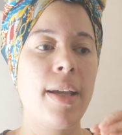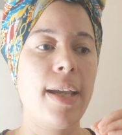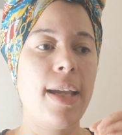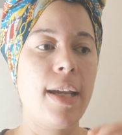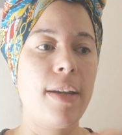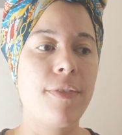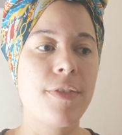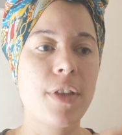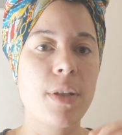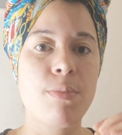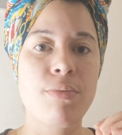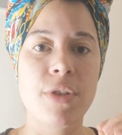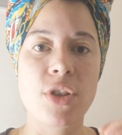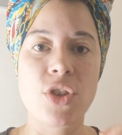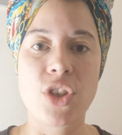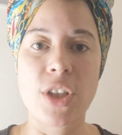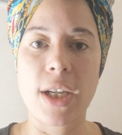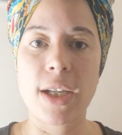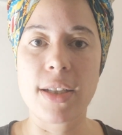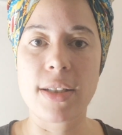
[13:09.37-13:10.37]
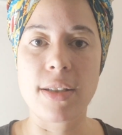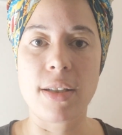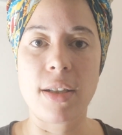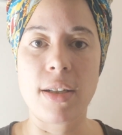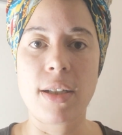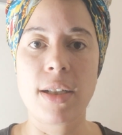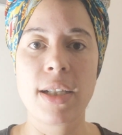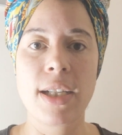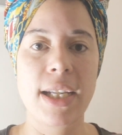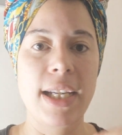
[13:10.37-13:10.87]
If the
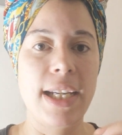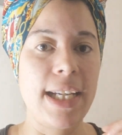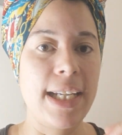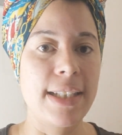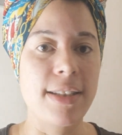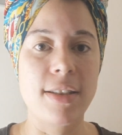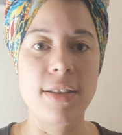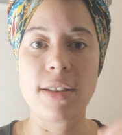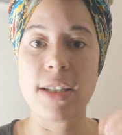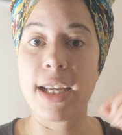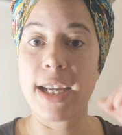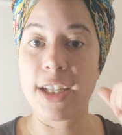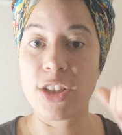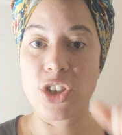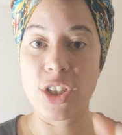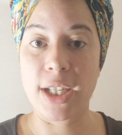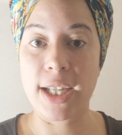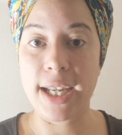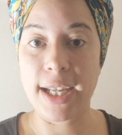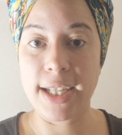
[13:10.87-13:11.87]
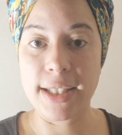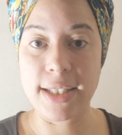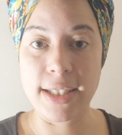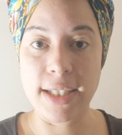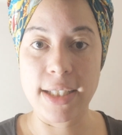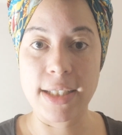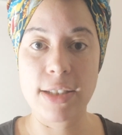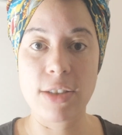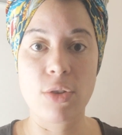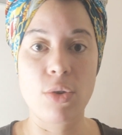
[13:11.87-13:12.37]
projector isn't
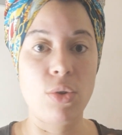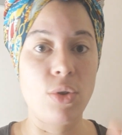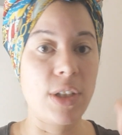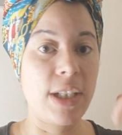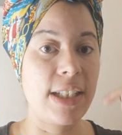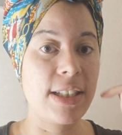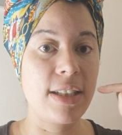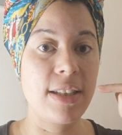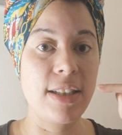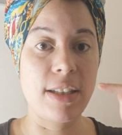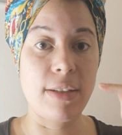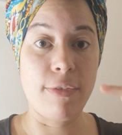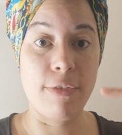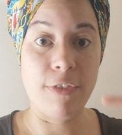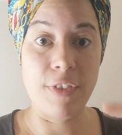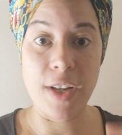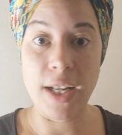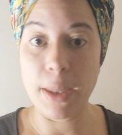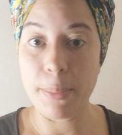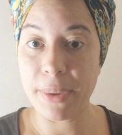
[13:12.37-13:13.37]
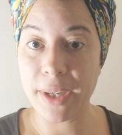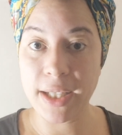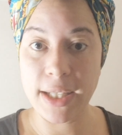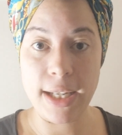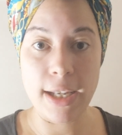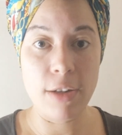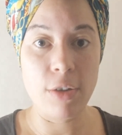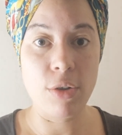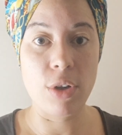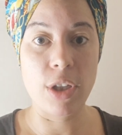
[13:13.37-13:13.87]
educated or isn't developing
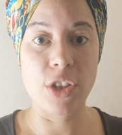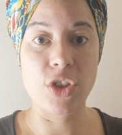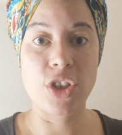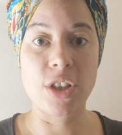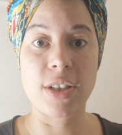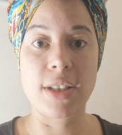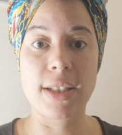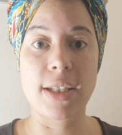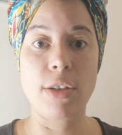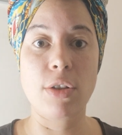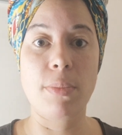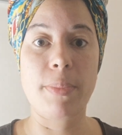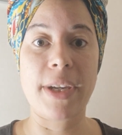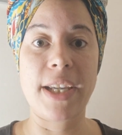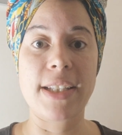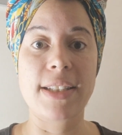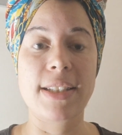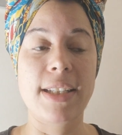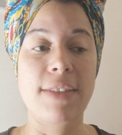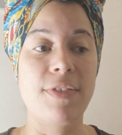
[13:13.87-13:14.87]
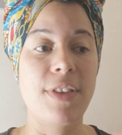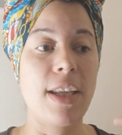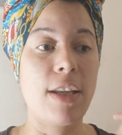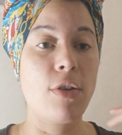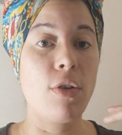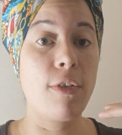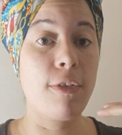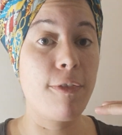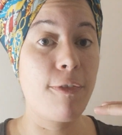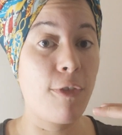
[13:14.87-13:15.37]
their knowledge and skill base, if they're
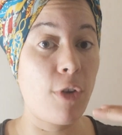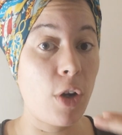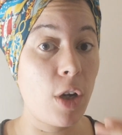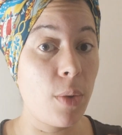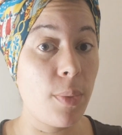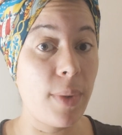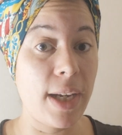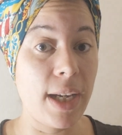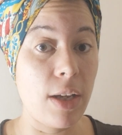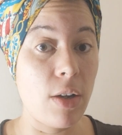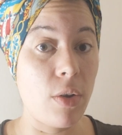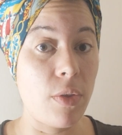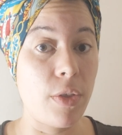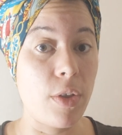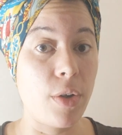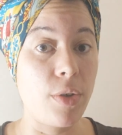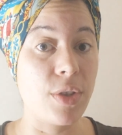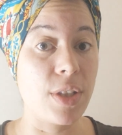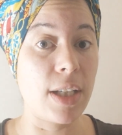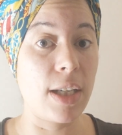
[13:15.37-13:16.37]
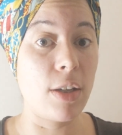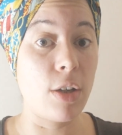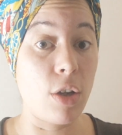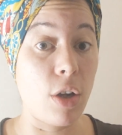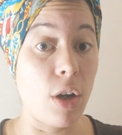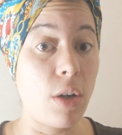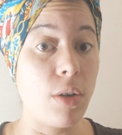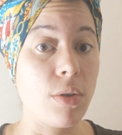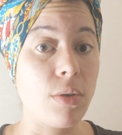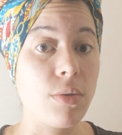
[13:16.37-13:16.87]
not following on those
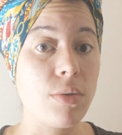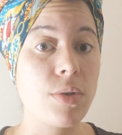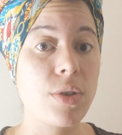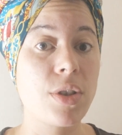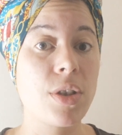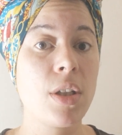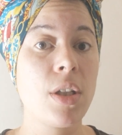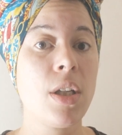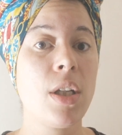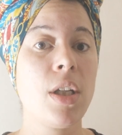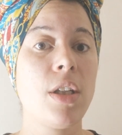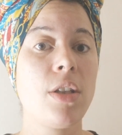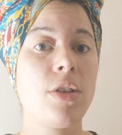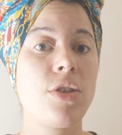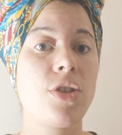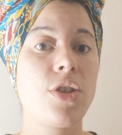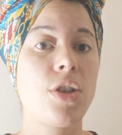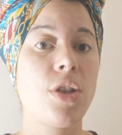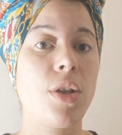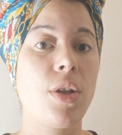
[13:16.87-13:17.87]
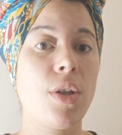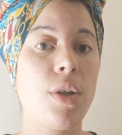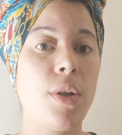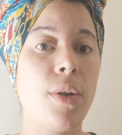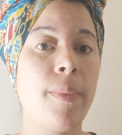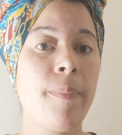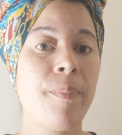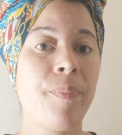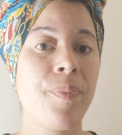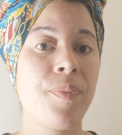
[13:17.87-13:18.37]
goals
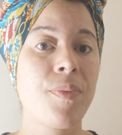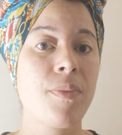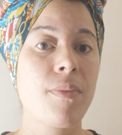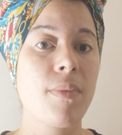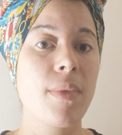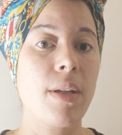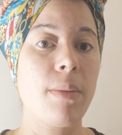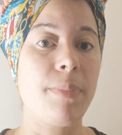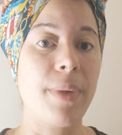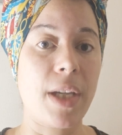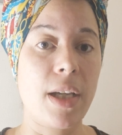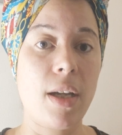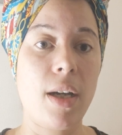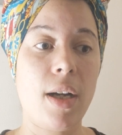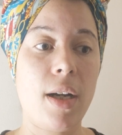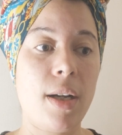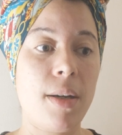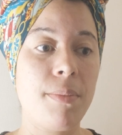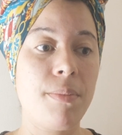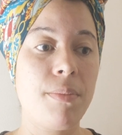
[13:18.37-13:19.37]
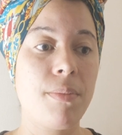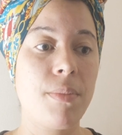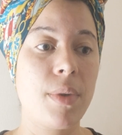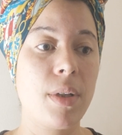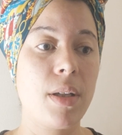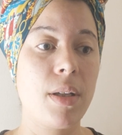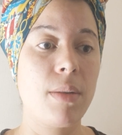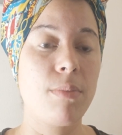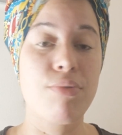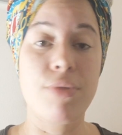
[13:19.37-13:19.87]
to become
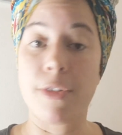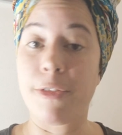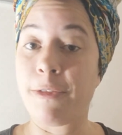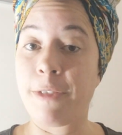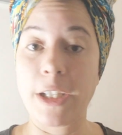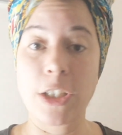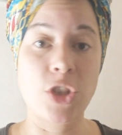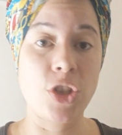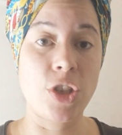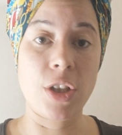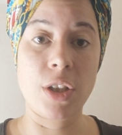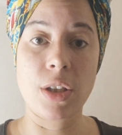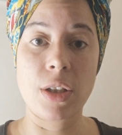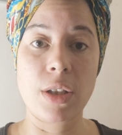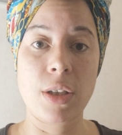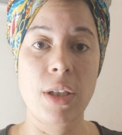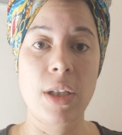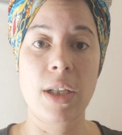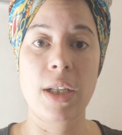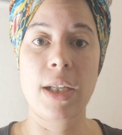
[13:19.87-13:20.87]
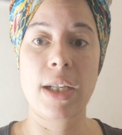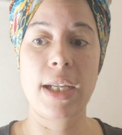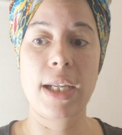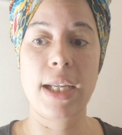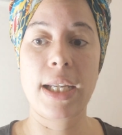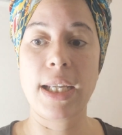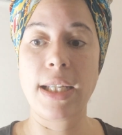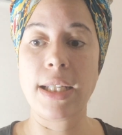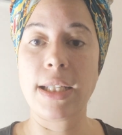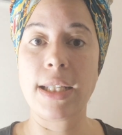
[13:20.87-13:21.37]
proficient
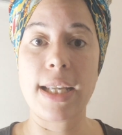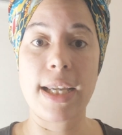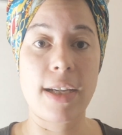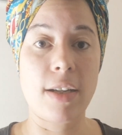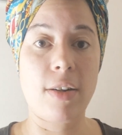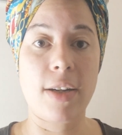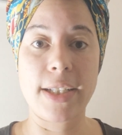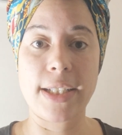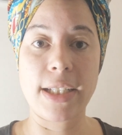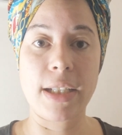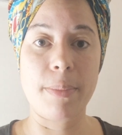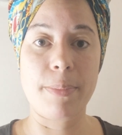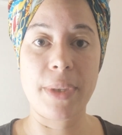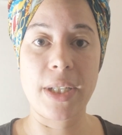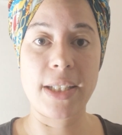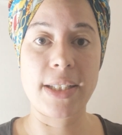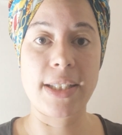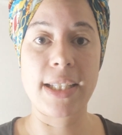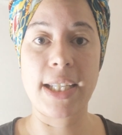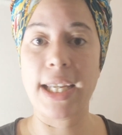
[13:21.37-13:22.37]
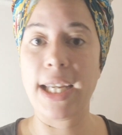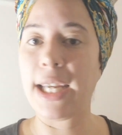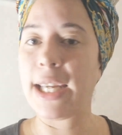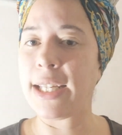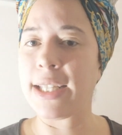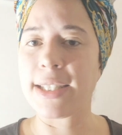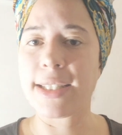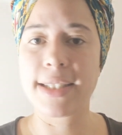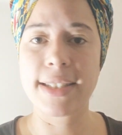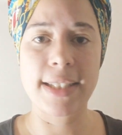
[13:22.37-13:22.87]
in their guiding ability,
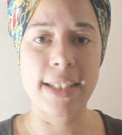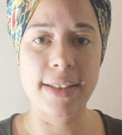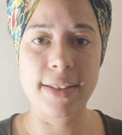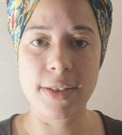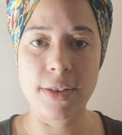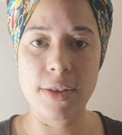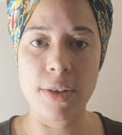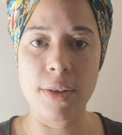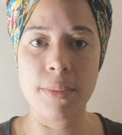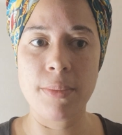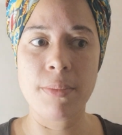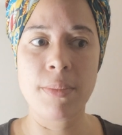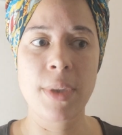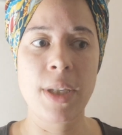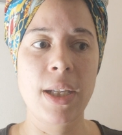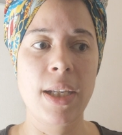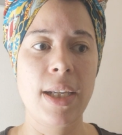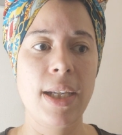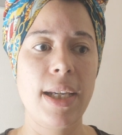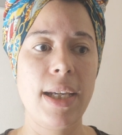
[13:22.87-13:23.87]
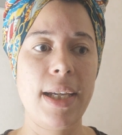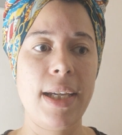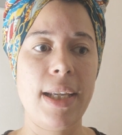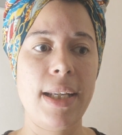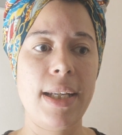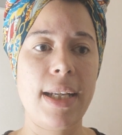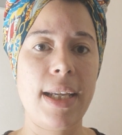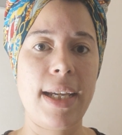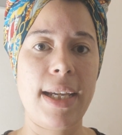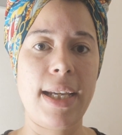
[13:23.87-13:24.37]
in a system,
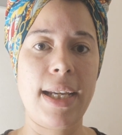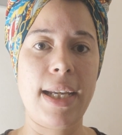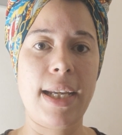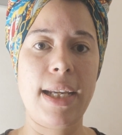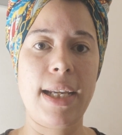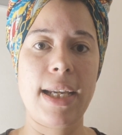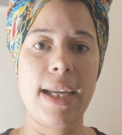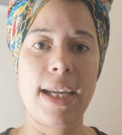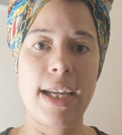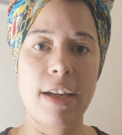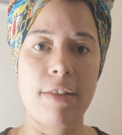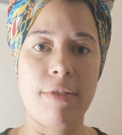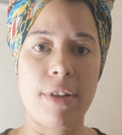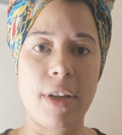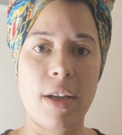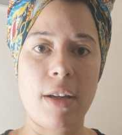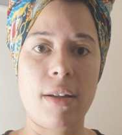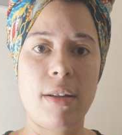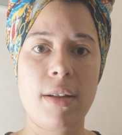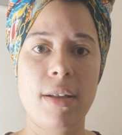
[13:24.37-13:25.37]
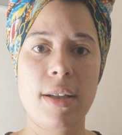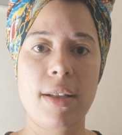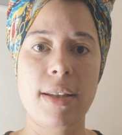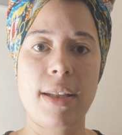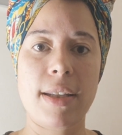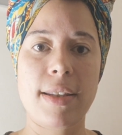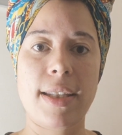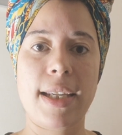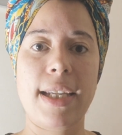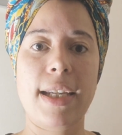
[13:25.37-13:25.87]
in a area
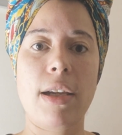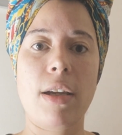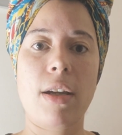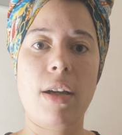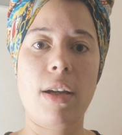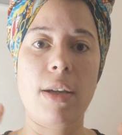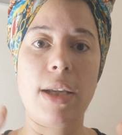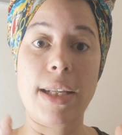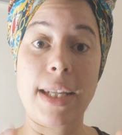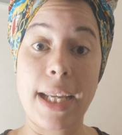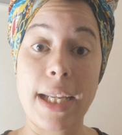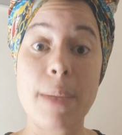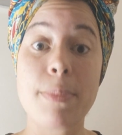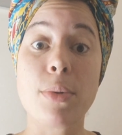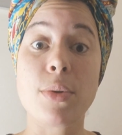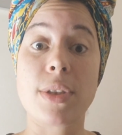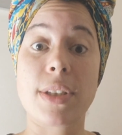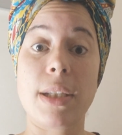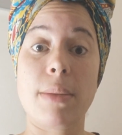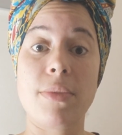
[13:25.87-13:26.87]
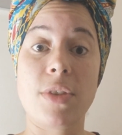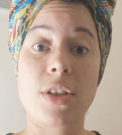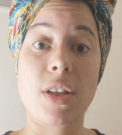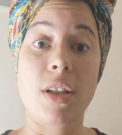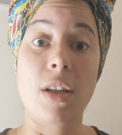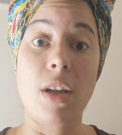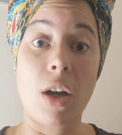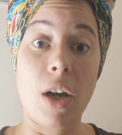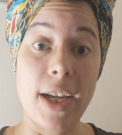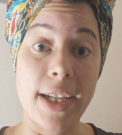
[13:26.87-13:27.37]
that they enables them to
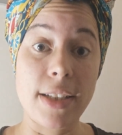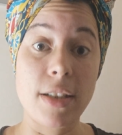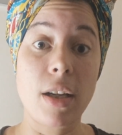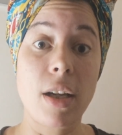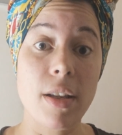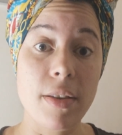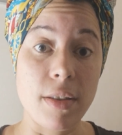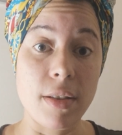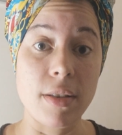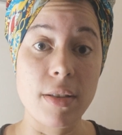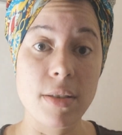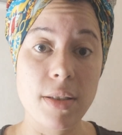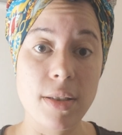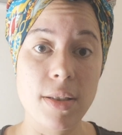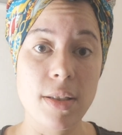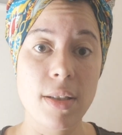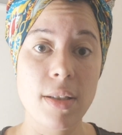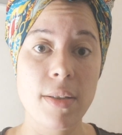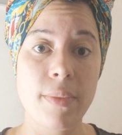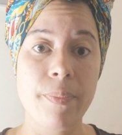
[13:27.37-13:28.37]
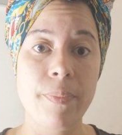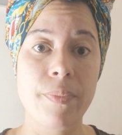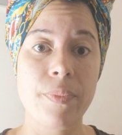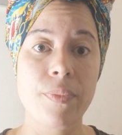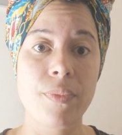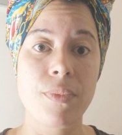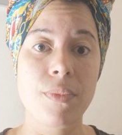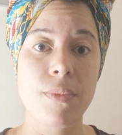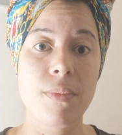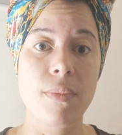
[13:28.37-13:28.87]
guide others.
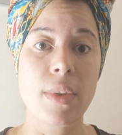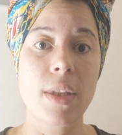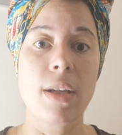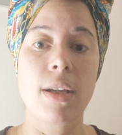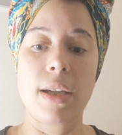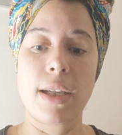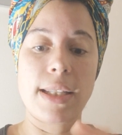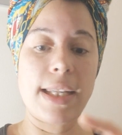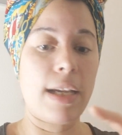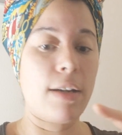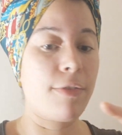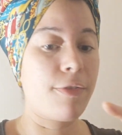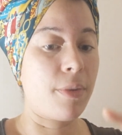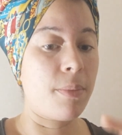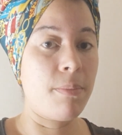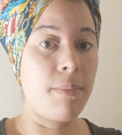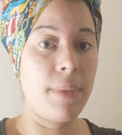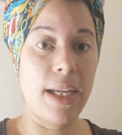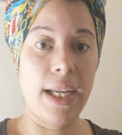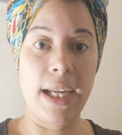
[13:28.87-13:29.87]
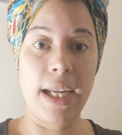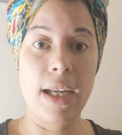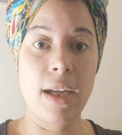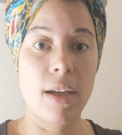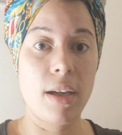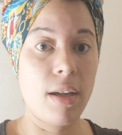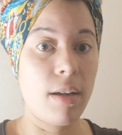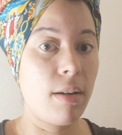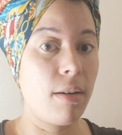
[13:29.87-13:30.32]
Now for me,